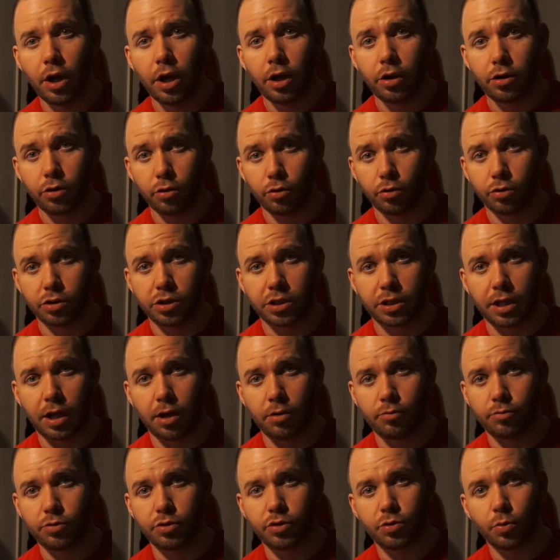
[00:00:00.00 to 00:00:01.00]
your
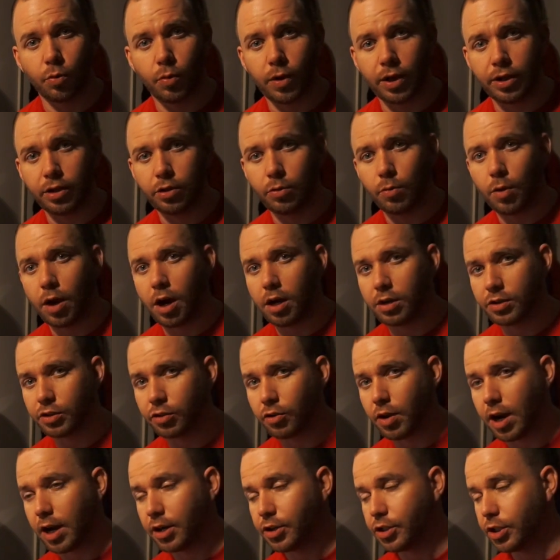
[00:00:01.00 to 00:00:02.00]
sounds when you are
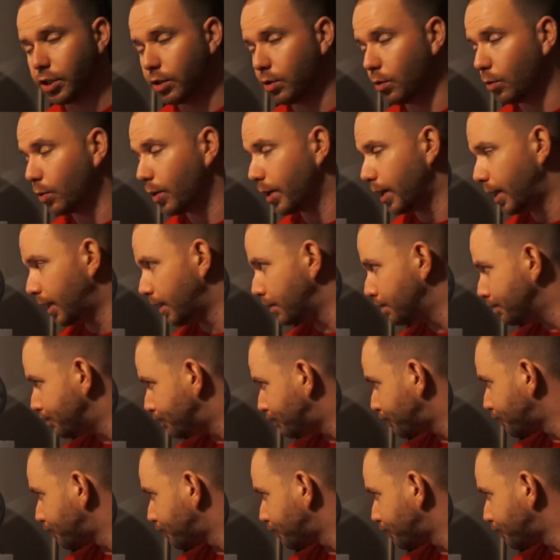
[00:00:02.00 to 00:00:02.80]
scratching, okay?